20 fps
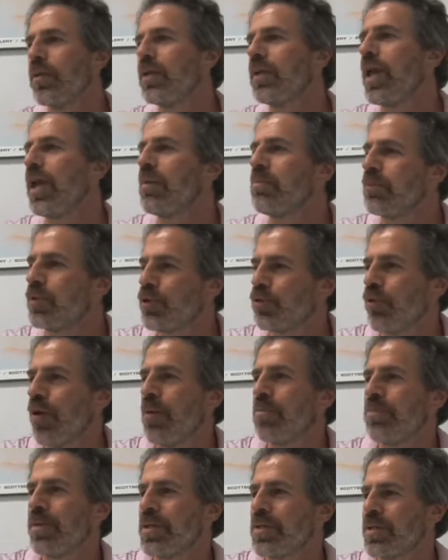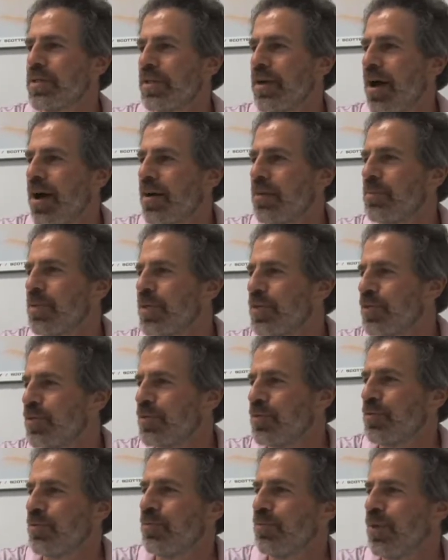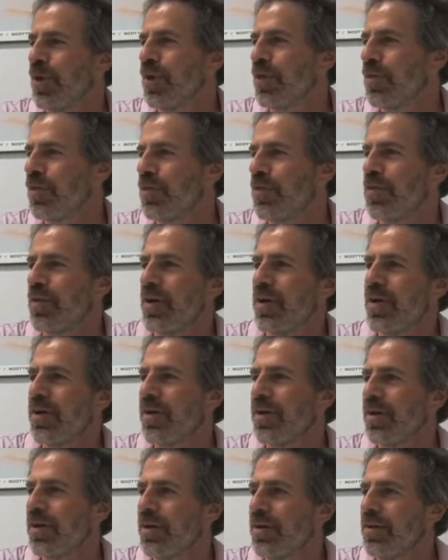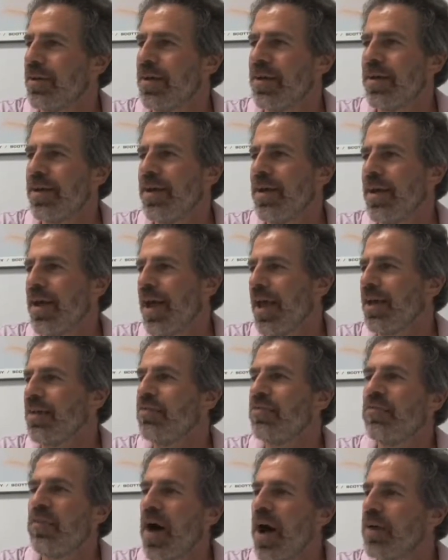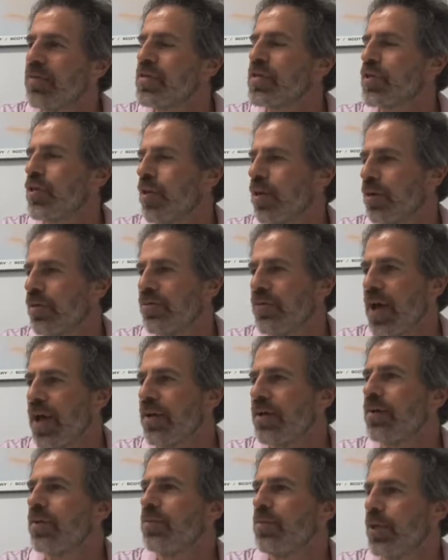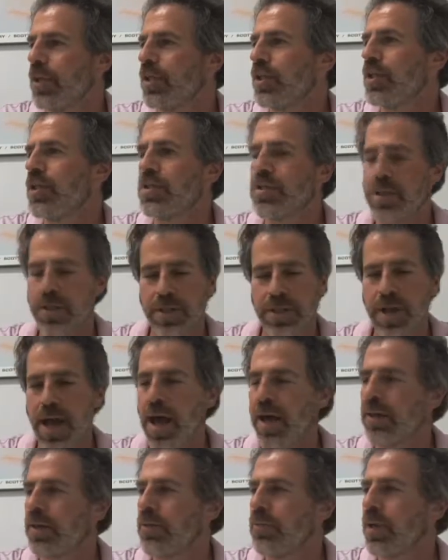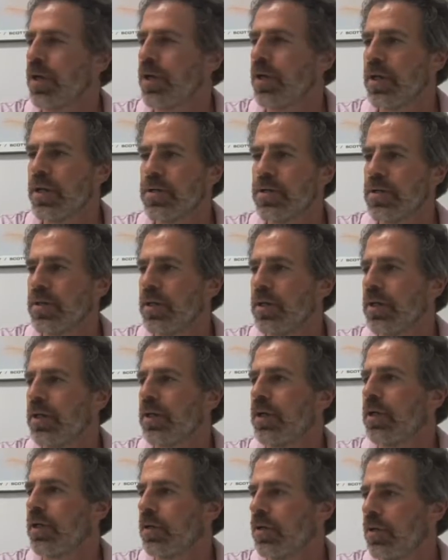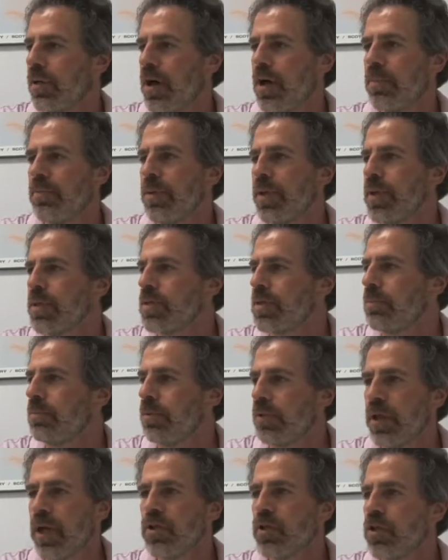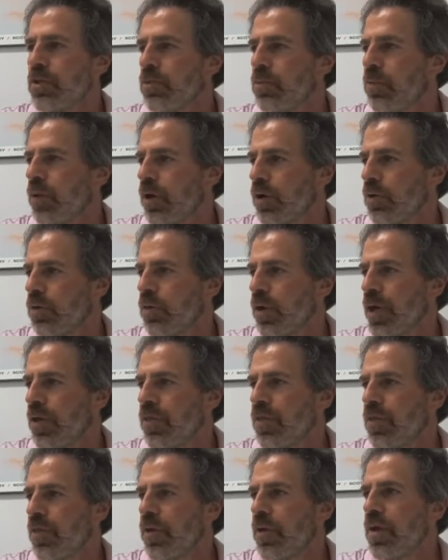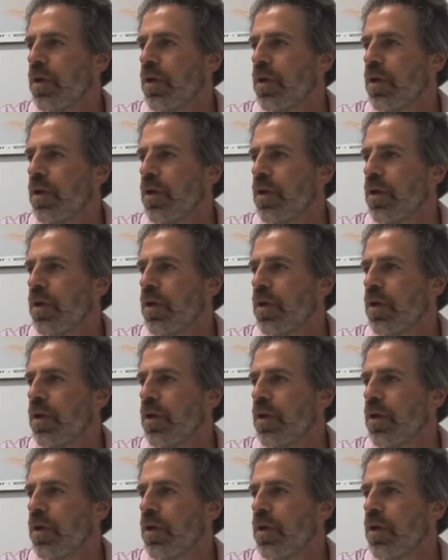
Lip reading: name Trump is synonymous with a 5-star event, which is exactly what it is. The club is a pleasure to work with.